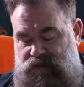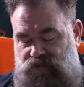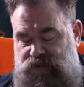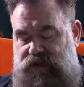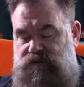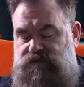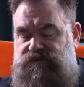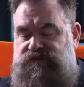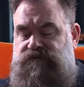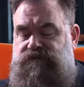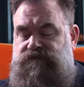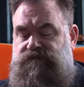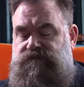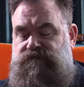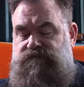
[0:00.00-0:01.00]
Our list read,
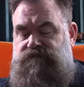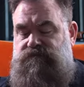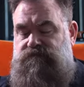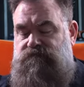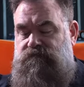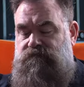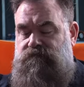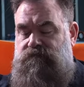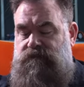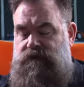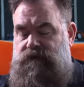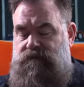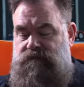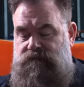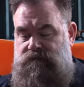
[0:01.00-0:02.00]
is way better than Car
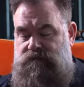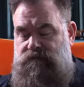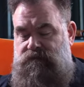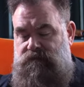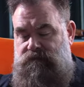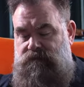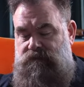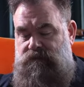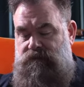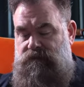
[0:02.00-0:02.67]
and Driver's list.